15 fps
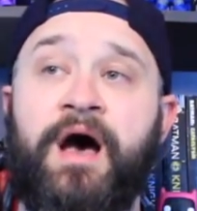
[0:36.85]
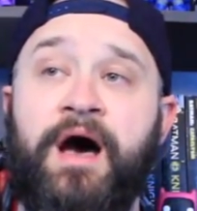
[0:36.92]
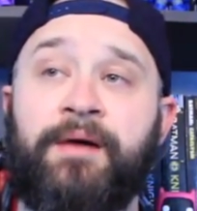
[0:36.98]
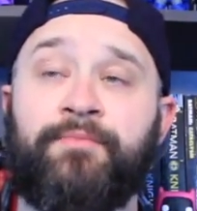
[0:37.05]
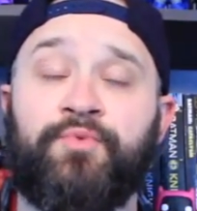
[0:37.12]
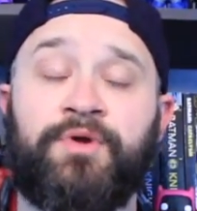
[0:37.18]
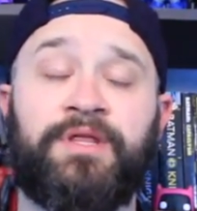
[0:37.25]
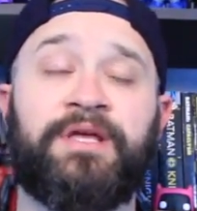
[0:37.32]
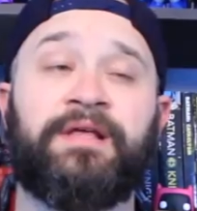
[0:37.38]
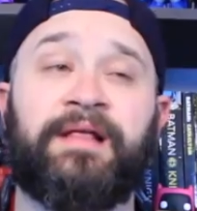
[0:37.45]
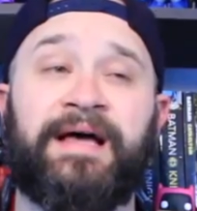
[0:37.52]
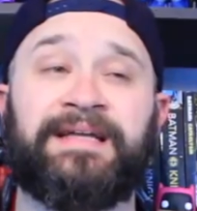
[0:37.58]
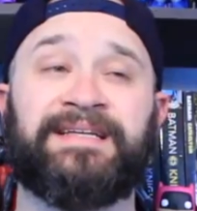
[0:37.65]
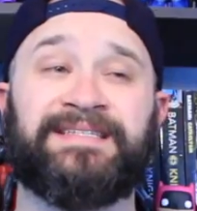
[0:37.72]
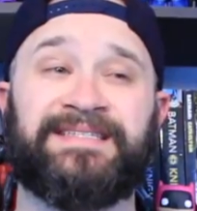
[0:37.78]
I'm really
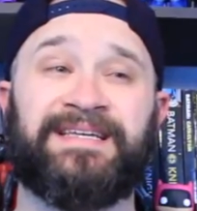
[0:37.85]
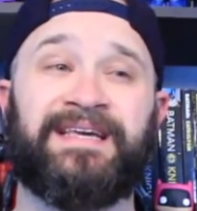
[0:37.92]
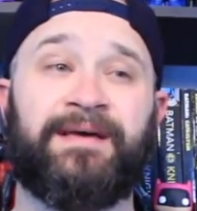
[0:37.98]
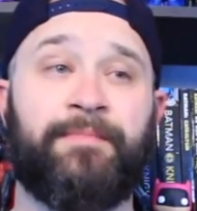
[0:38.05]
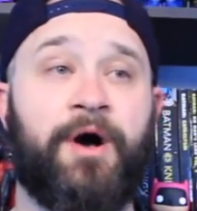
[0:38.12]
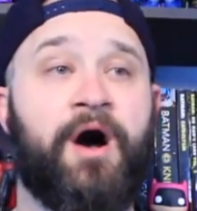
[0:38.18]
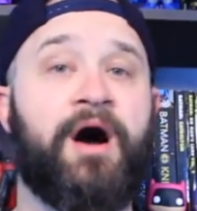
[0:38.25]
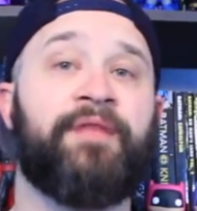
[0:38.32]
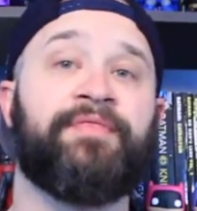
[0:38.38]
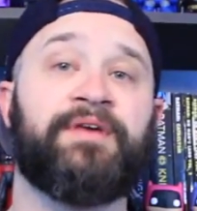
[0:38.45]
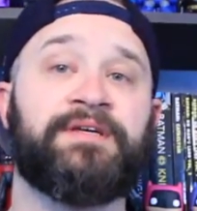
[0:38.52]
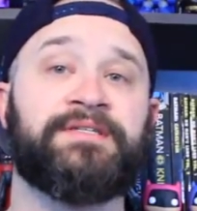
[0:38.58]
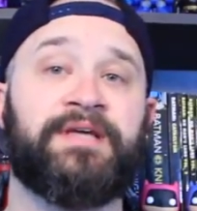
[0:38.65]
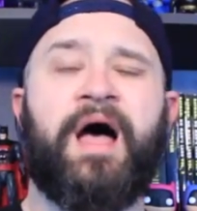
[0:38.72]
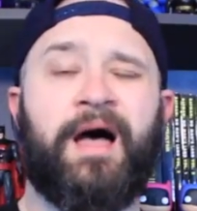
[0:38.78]
glad to see him on
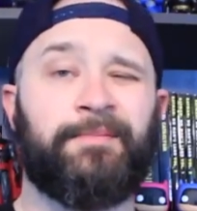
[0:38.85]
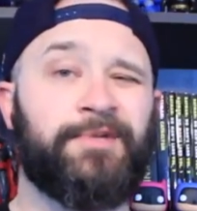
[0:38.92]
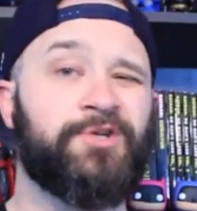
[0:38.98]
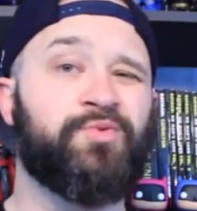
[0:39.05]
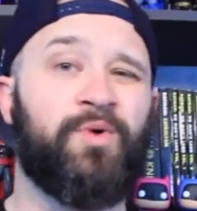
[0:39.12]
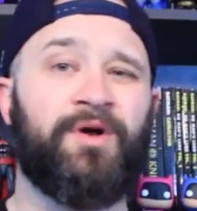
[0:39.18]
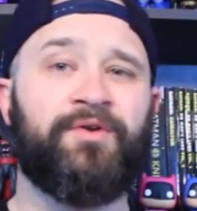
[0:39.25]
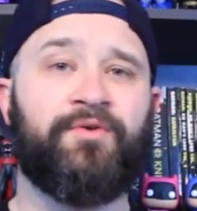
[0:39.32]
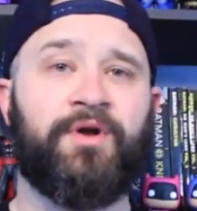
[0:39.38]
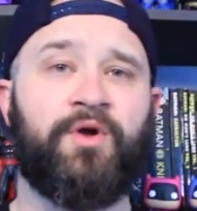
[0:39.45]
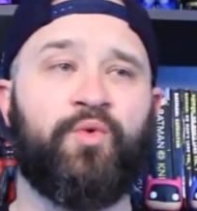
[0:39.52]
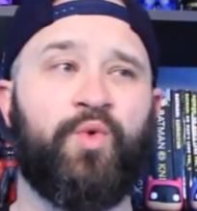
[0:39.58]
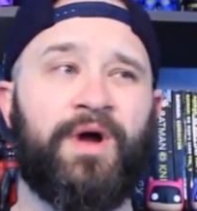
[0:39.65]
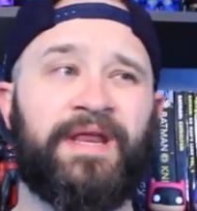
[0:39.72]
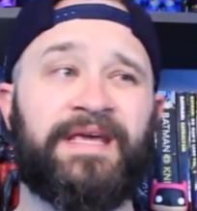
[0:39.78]
this. I'm just
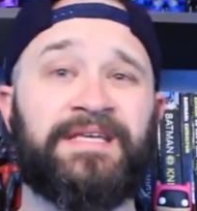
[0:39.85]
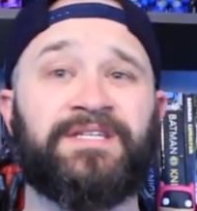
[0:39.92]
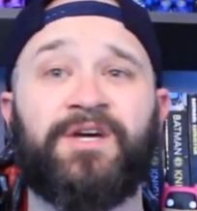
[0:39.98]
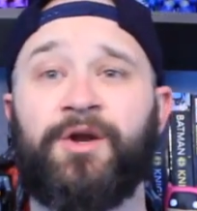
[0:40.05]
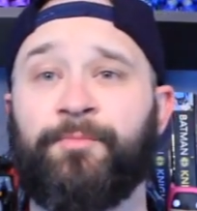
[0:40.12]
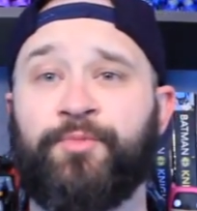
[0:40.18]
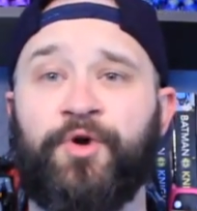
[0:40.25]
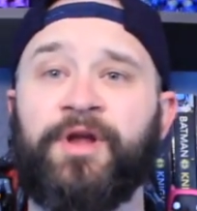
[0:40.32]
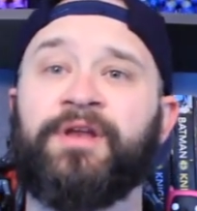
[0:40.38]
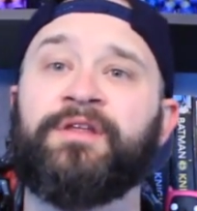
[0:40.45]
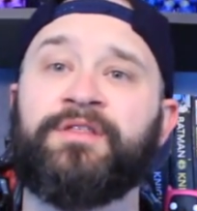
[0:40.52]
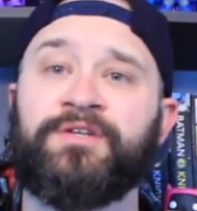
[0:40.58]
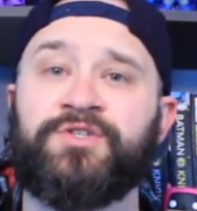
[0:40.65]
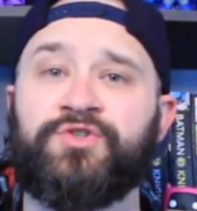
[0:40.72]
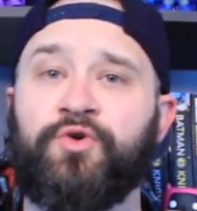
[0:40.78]
wondering what he's gonna bring
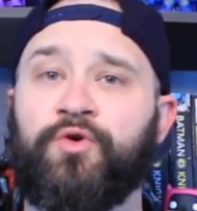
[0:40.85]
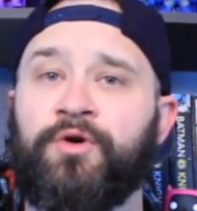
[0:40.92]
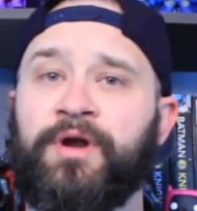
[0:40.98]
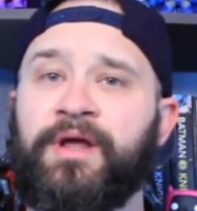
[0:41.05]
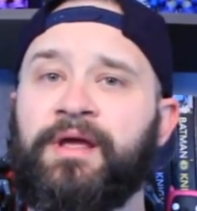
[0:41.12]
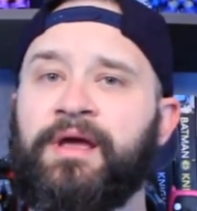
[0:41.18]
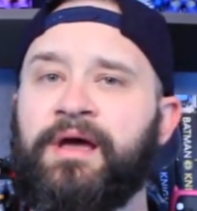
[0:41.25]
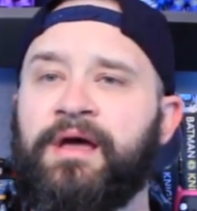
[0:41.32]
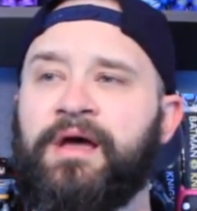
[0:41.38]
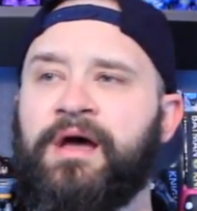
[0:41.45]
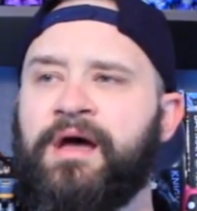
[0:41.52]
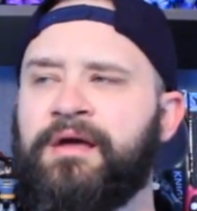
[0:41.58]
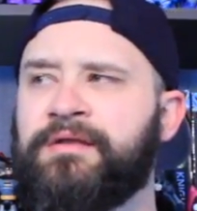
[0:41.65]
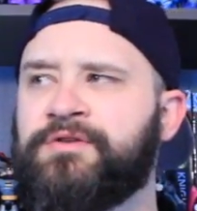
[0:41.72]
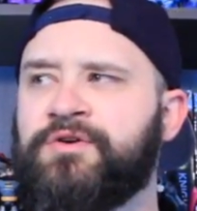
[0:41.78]
to the story.
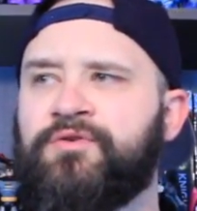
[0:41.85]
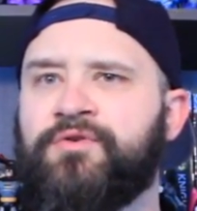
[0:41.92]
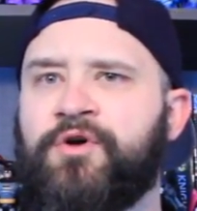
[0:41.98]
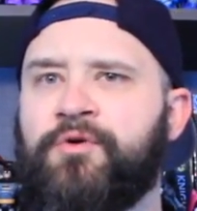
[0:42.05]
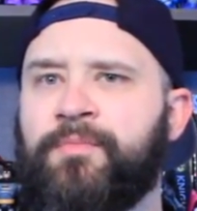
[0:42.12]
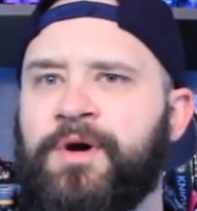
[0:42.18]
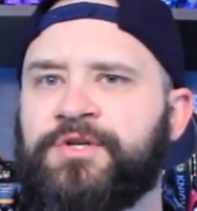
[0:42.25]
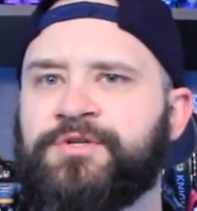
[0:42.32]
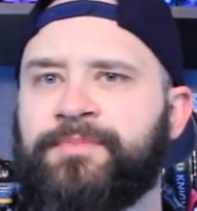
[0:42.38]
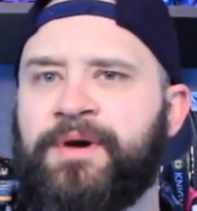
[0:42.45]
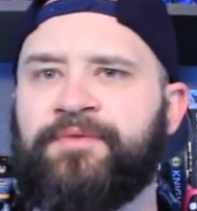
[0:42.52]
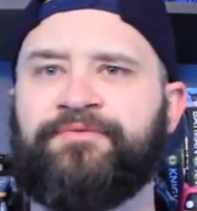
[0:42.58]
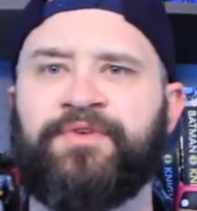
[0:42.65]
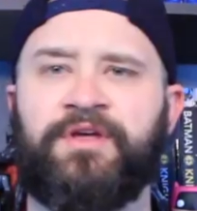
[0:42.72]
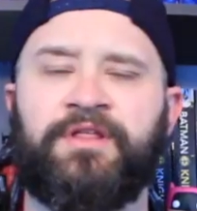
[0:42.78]
I, I don't know much
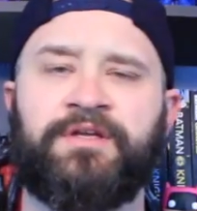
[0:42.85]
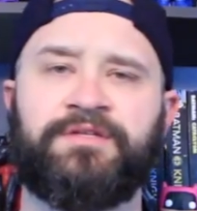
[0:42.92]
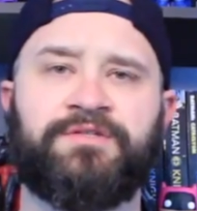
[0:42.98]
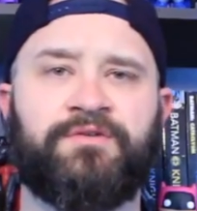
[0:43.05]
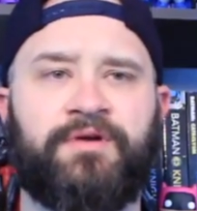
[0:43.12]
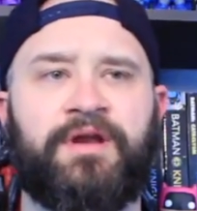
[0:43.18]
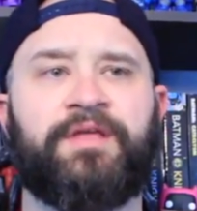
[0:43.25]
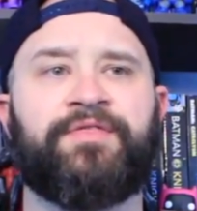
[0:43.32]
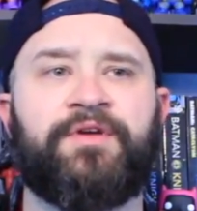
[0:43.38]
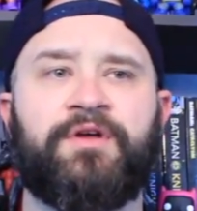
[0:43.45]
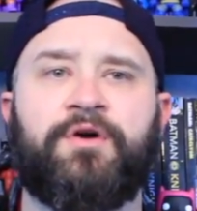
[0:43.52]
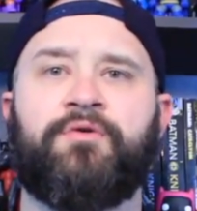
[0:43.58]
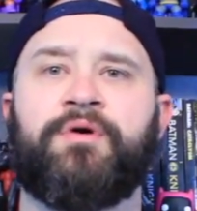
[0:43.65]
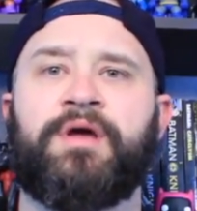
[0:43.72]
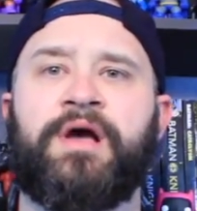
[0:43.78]
about villains or
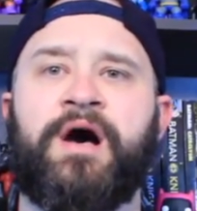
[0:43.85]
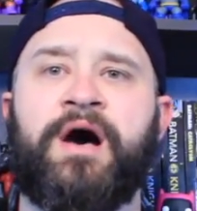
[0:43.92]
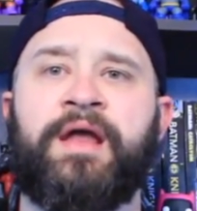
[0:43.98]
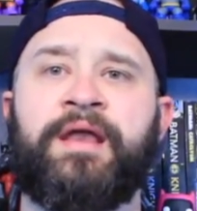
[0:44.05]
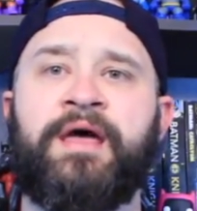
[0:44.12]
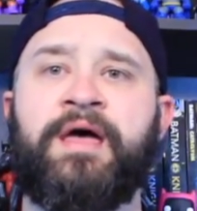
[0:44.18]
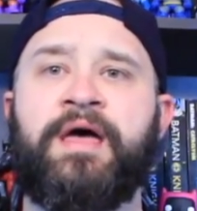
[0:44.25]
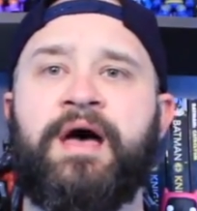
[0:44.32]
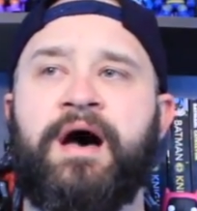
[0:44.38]
anything going on.